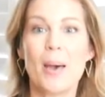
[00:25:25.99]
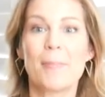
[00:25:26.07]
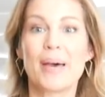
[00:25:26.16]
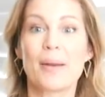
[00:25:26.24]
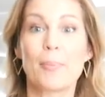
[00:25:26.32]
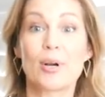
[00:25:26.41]

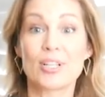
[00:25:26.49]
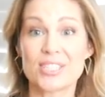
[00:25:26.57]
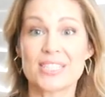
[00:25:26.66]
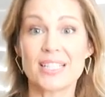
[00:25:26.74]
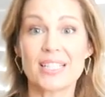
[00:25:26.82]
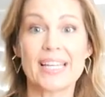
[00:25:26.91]
but
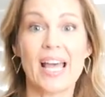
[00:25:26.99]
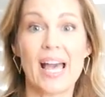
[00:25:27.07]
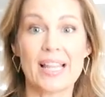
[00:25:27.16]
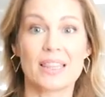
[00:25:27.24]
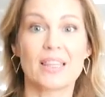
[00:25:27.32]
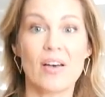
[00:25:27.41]
personally,
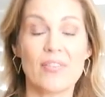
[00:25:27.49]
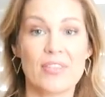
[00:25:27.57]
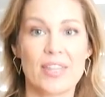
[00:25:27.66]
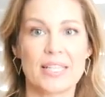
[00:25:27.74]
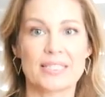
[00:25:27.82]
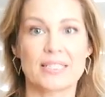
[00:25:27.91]
I love
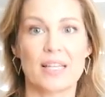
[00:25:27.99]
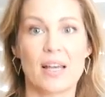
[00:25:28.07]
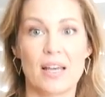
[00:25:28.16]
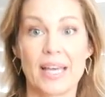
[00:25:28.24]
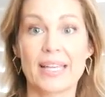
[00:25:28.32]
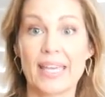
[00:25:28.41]
this,
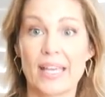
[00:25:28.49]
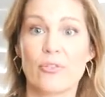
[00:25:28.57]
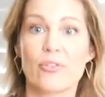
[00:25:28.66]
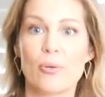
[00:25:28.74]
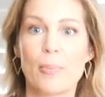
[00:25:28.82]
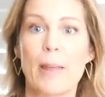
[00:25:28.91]
uh, again,
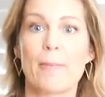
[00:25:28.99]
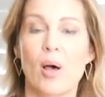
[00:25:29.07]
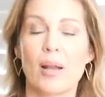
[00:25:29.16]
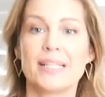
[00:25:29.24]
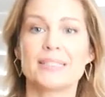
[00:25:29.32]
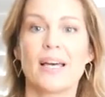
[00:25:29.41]
for my
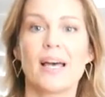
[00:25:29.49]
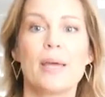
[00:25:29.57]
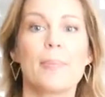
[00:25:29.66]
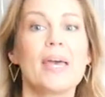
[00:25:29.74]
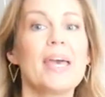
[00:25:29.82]
body type,